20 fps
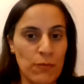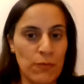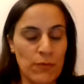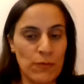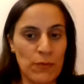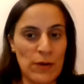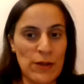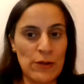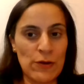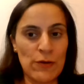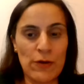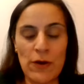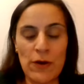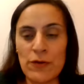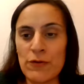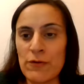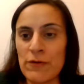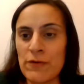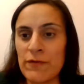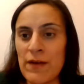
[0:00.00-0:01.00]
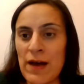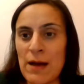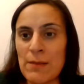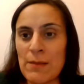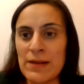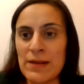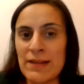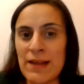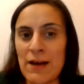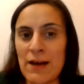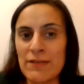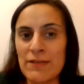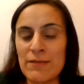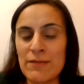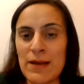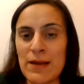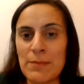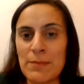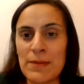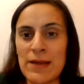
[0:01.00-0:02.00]
when you go to a family's house,
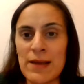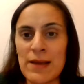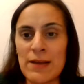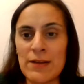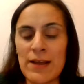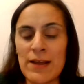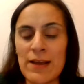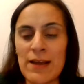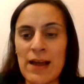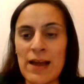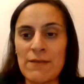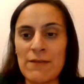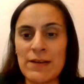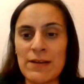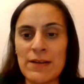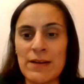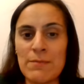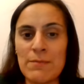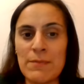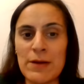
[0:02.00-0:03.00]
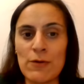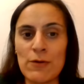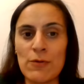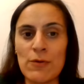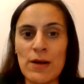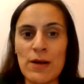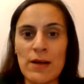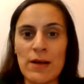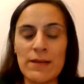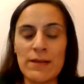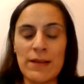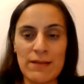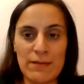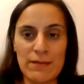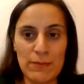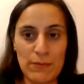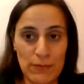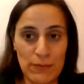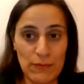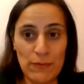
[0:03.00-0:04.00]
maybe, and they're having a meal
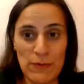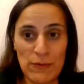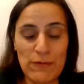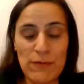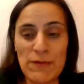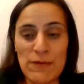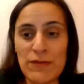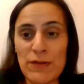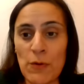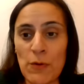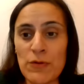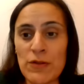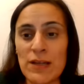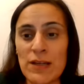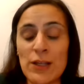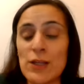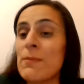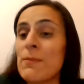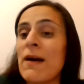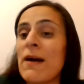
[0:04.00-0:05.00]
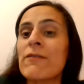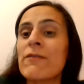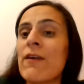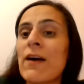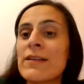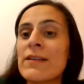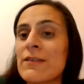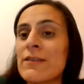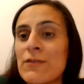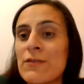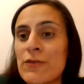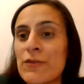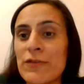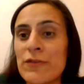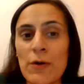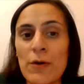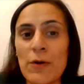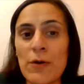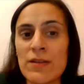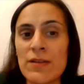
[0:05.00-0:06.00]
that's with salt in it, you might find it's too
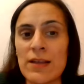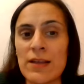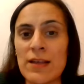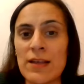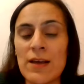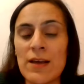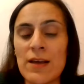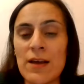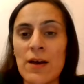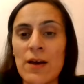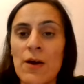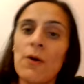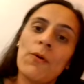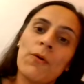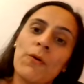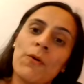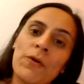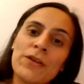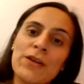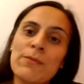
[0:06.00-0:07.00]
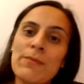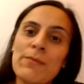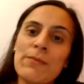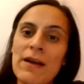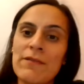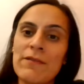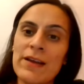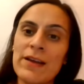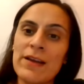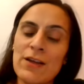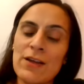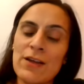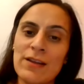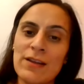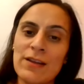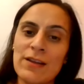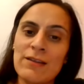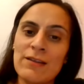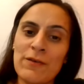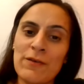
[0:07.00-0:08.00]
salty. Or you might think, actually,
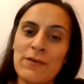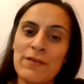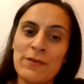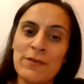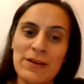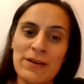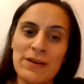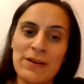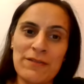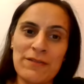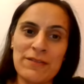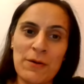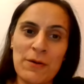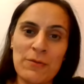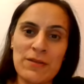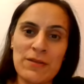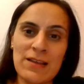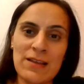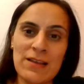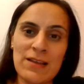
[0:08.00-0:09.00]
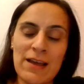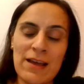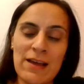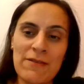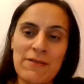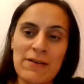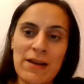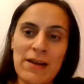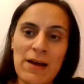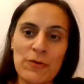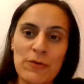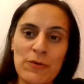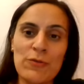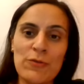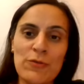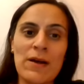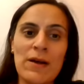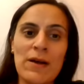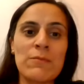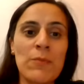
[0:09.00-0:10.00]
there's not enough salt in there, and I want
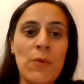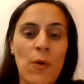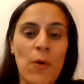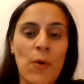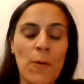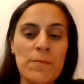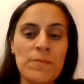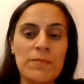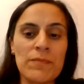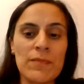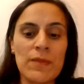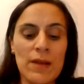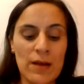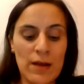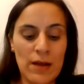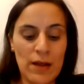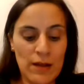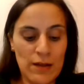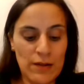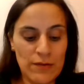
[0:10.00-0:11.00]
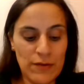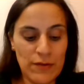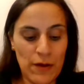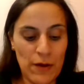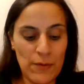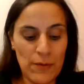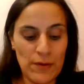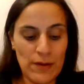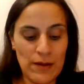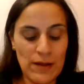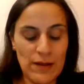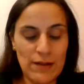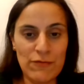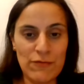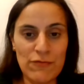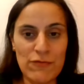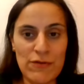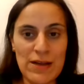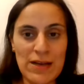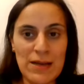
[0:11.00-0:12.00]
to add more. So
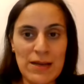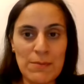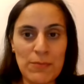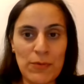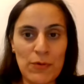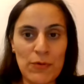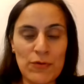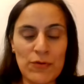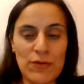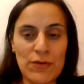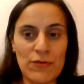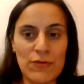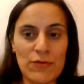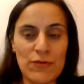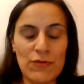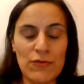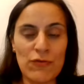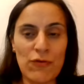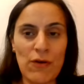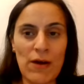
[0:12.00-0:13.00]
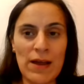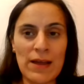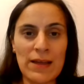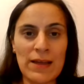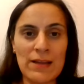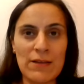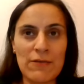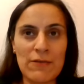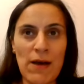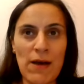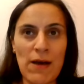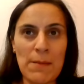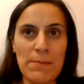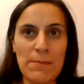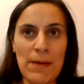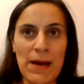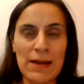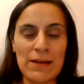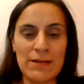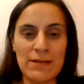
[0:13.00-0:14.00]
it's really important to try and get the right
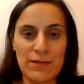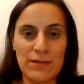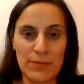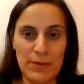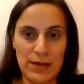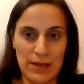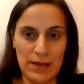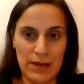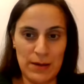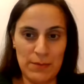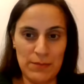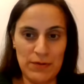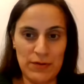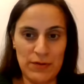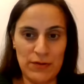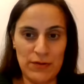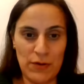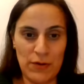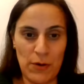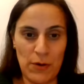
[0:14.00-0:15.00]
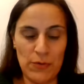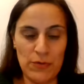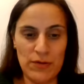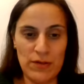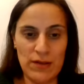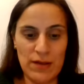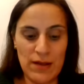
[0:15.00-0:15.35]
balance when it comes to salt.